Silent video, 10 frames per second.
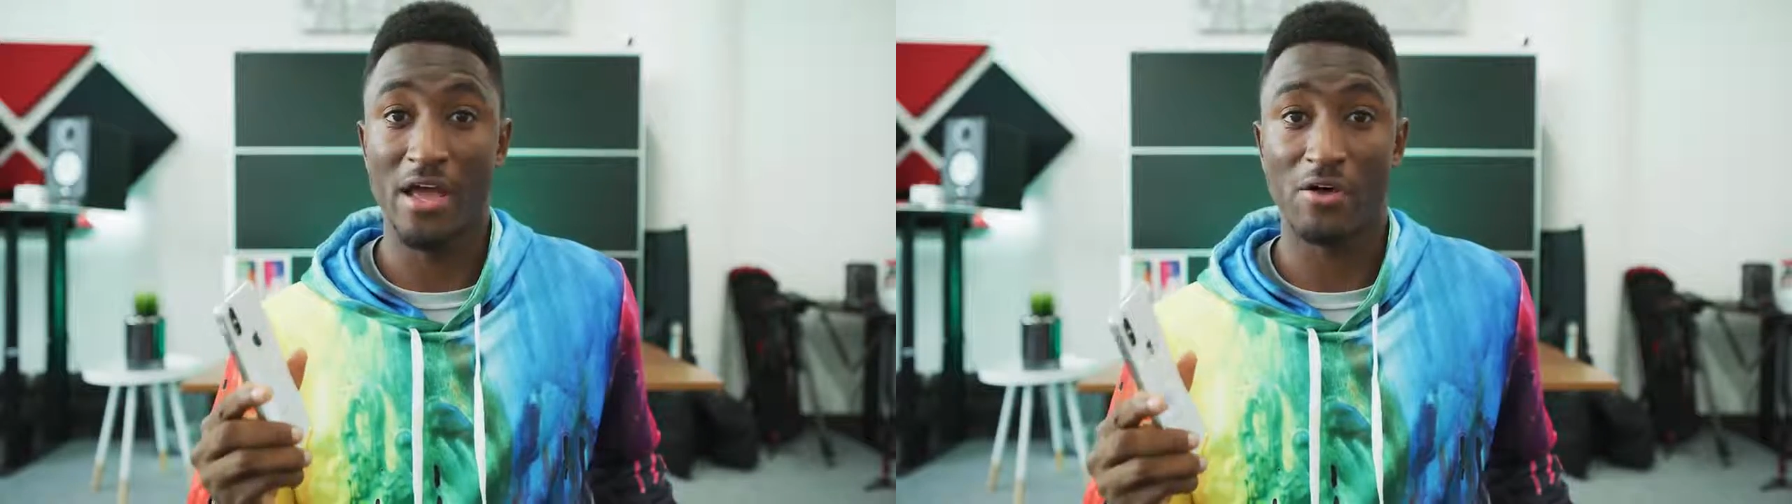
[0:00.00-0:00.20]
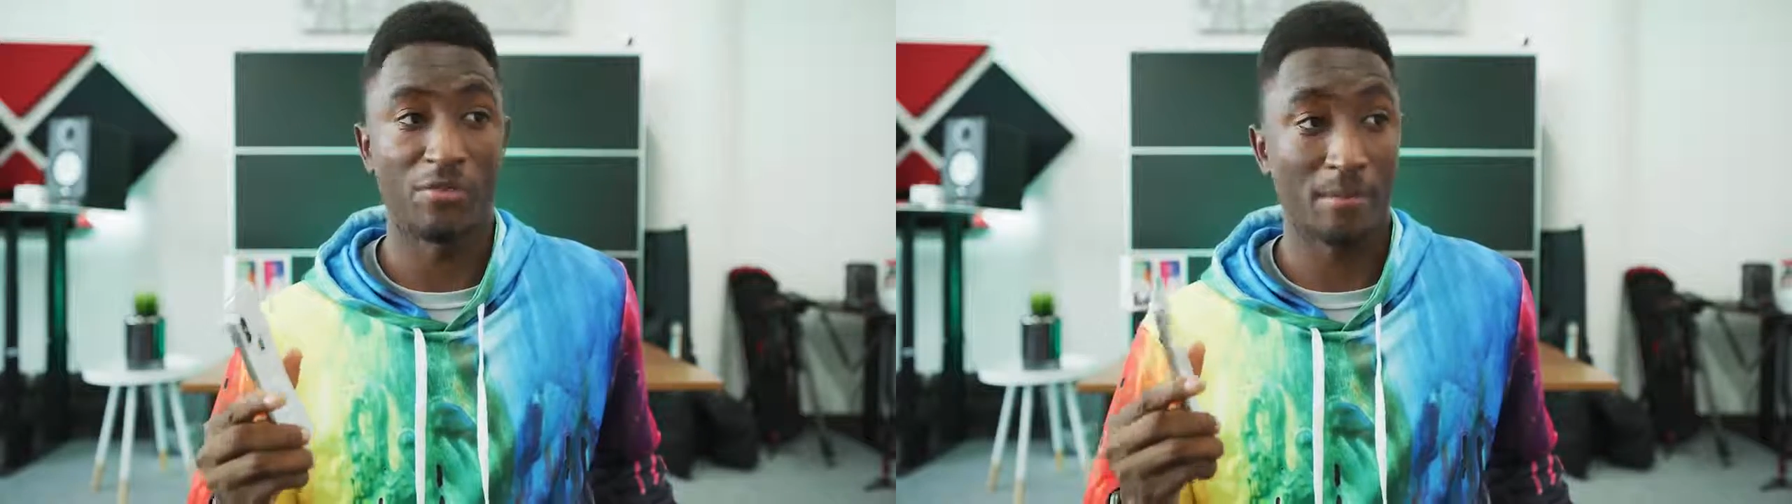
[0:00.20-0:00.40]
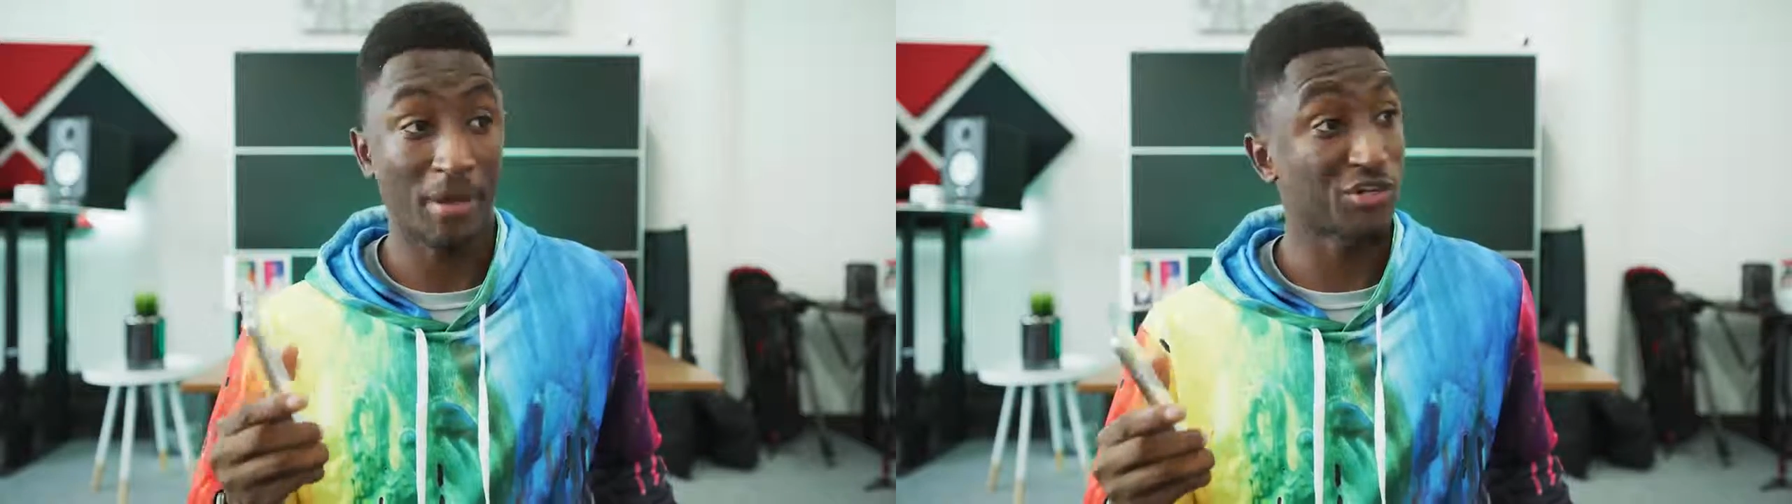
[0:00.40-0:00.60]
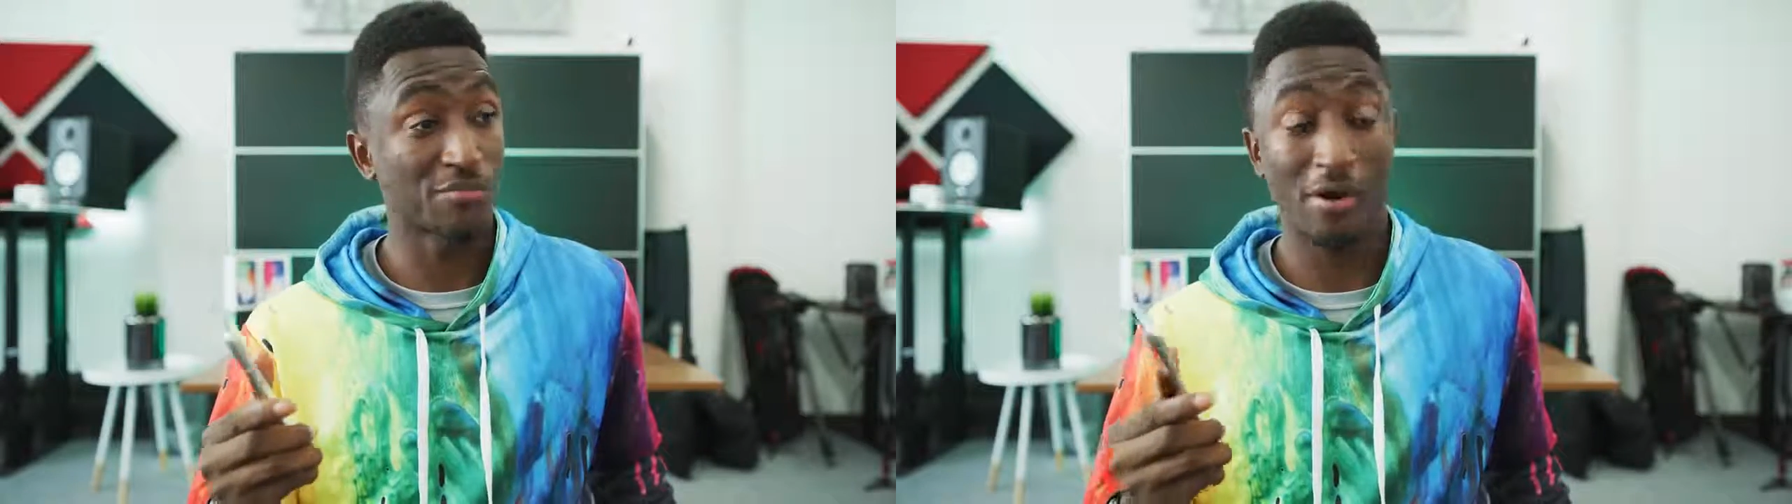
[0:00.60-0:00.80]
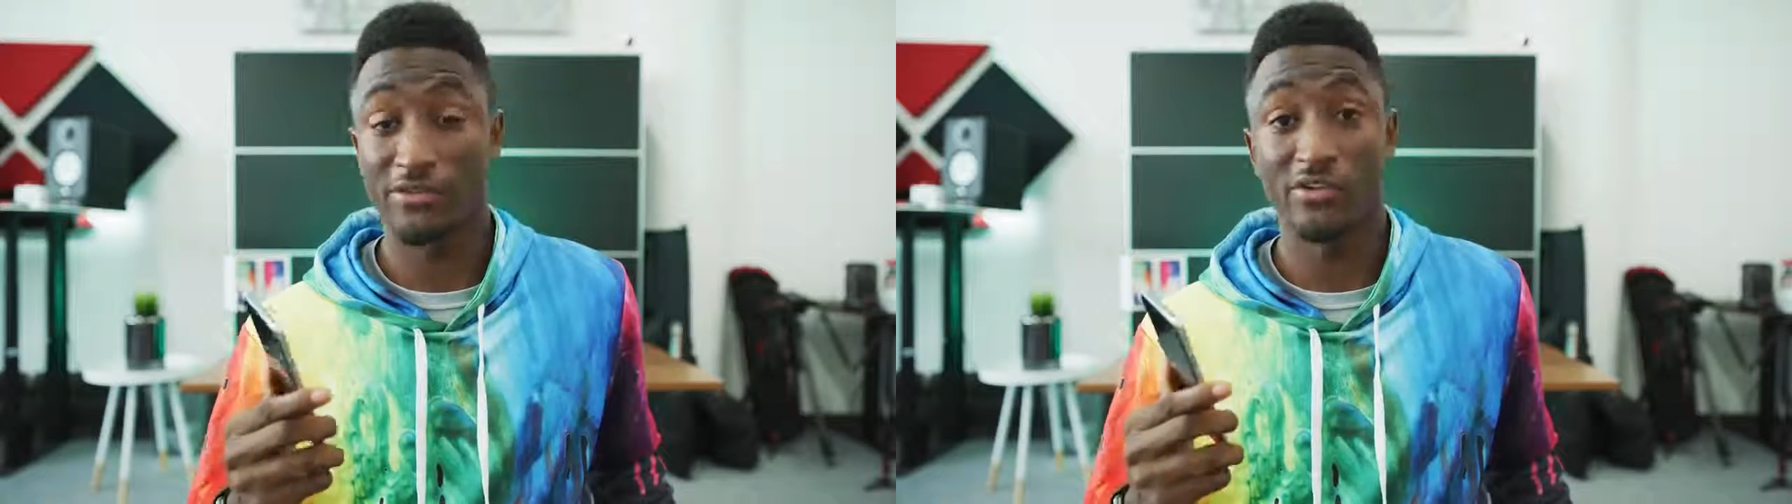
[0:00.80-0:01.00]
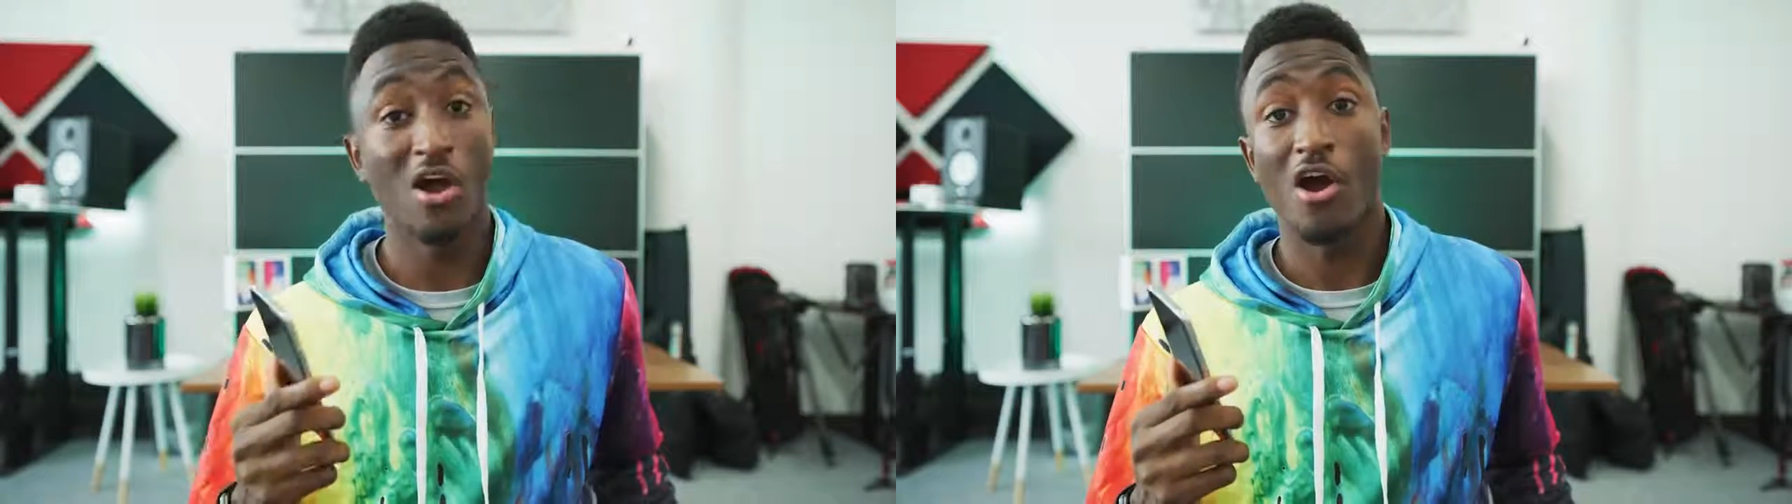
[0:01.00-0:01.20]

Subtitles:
now. The benchmarks